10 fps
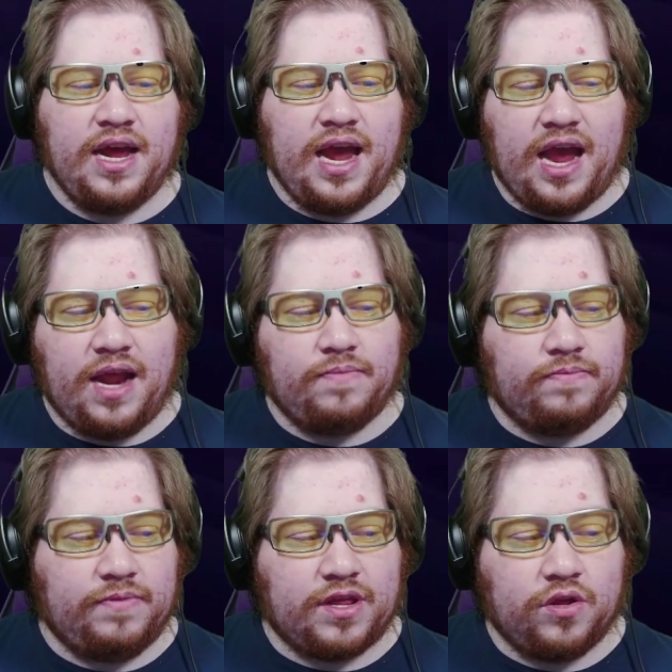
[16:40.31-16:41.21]
And
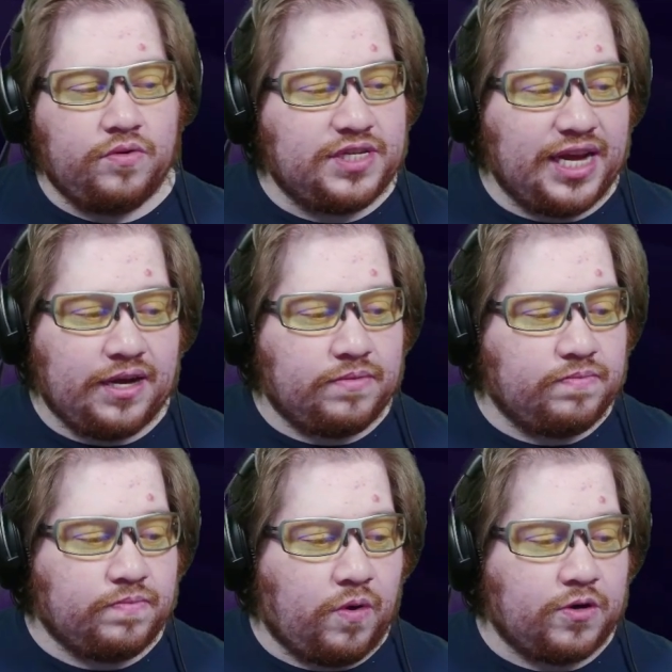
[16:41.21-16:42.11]
with losing
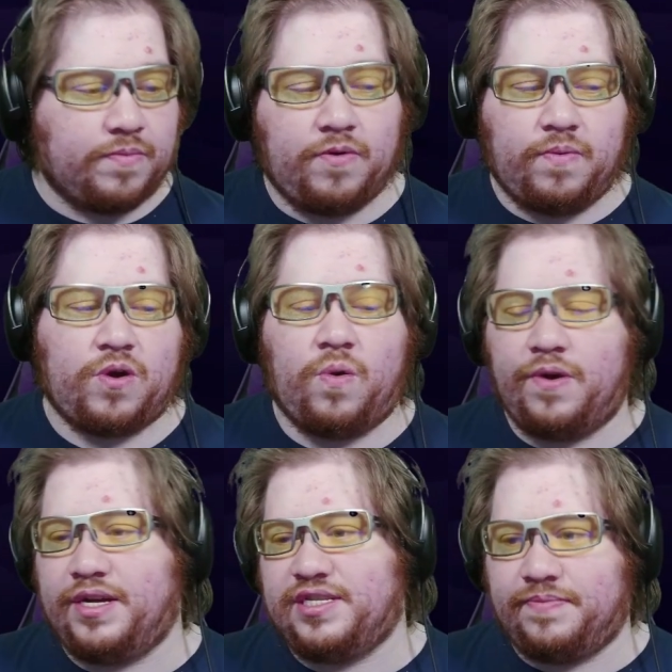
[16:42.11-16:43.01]
multiple
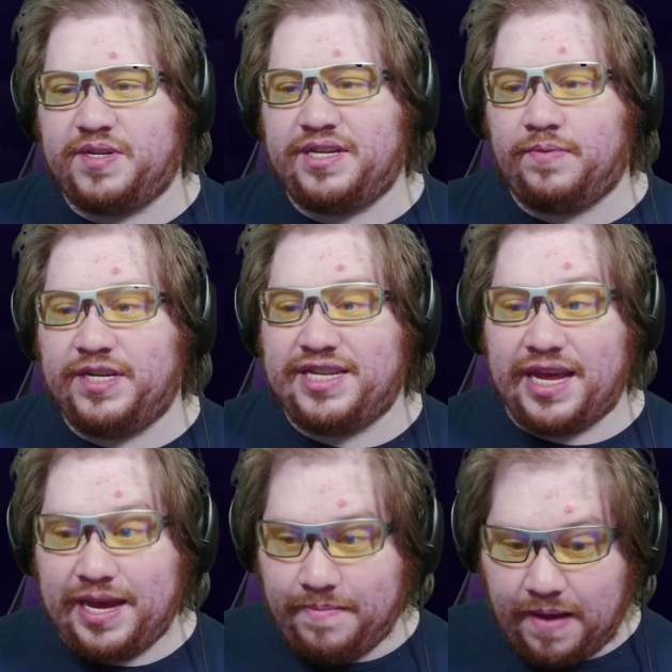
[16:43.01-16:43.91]
recordings of a series,
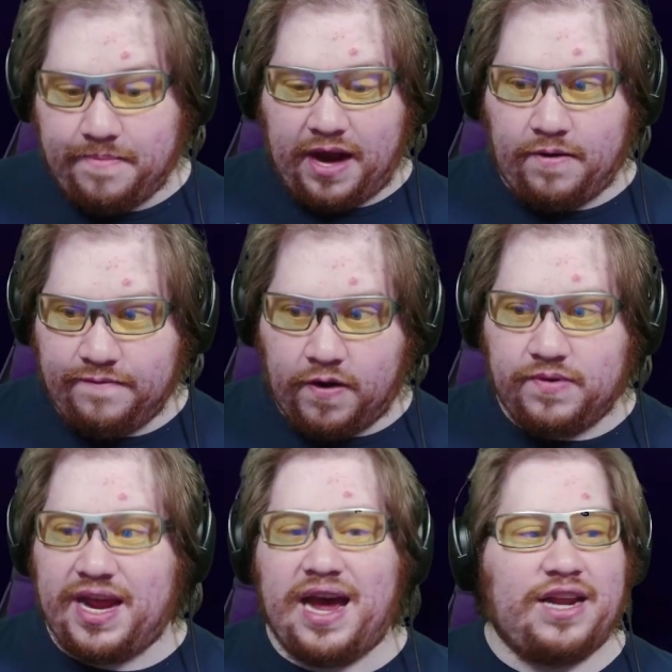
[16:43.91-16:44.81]
thinking my microphone
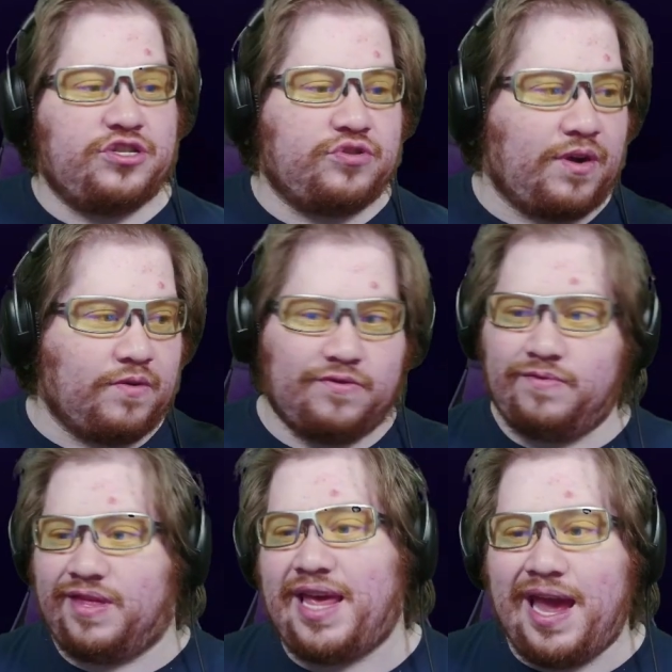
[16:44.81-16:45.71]
died, struggles
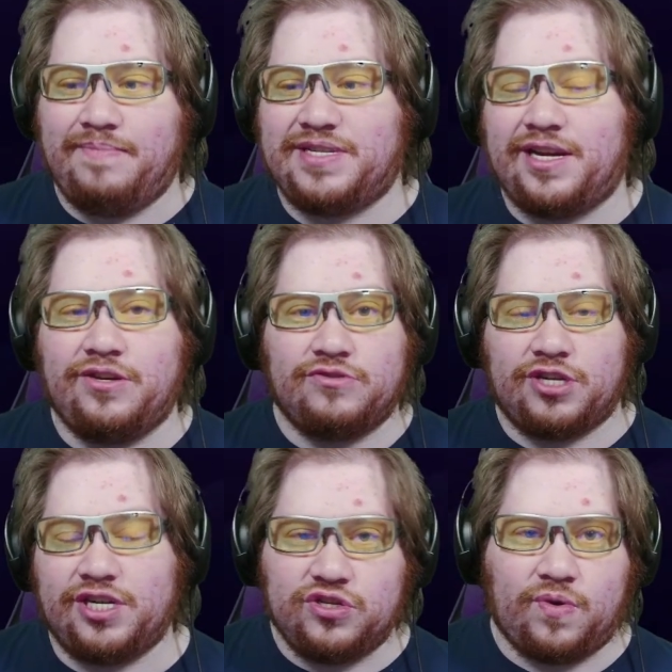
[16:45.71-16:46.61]
with games I
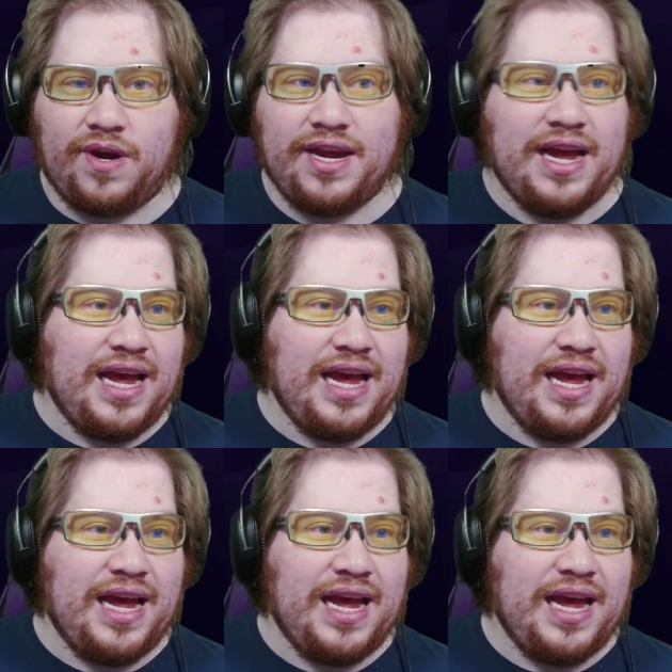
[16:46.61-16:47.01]
usually enjoy,